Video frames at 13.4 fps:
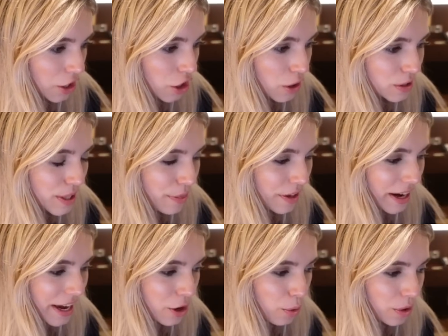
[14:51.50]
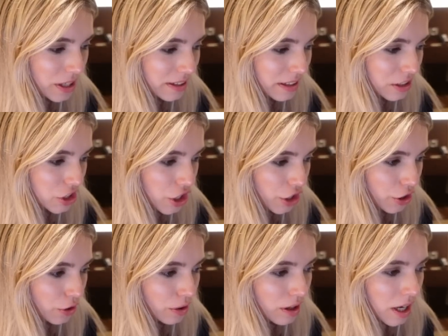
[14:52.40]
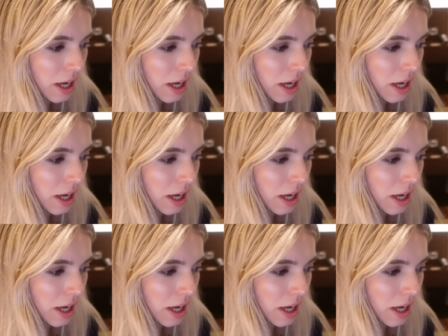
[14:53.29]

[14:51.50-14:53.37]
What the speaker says: Go something like queen d2.